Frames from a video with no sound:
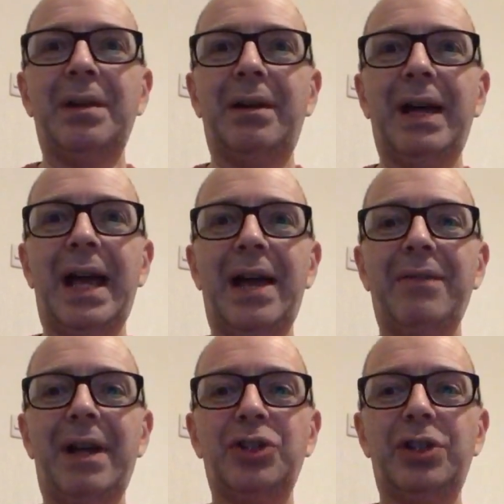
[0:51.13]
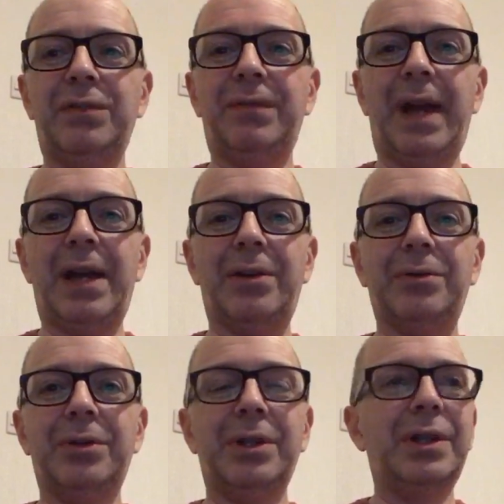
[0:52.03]
I have actually
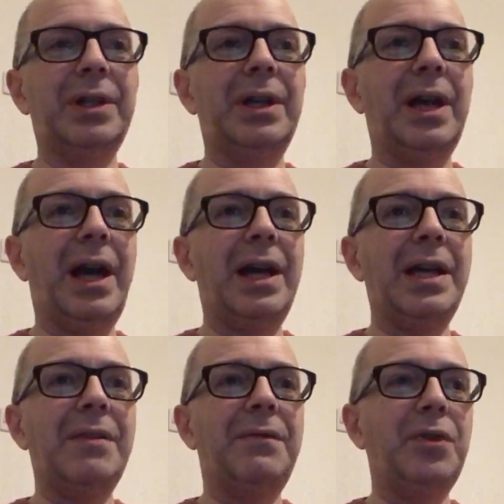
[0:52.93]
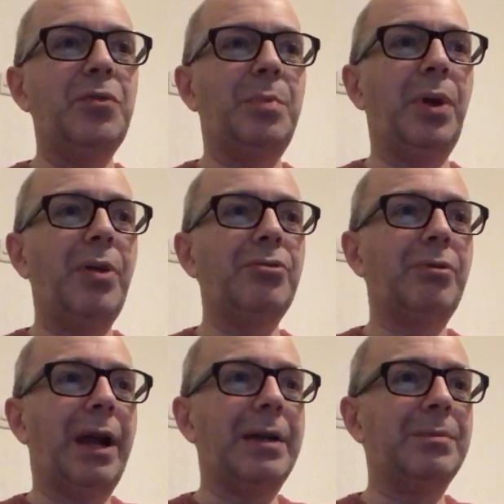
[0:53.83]
found a few
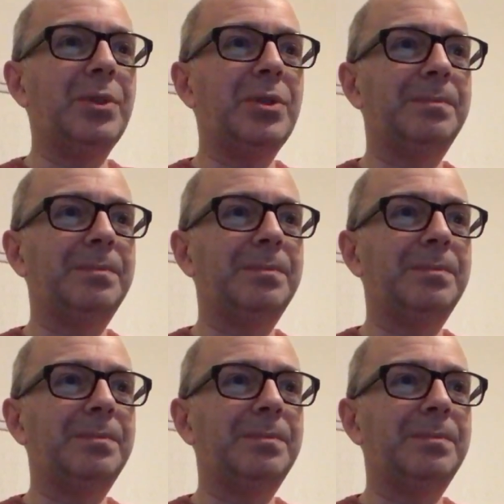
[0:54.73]
programs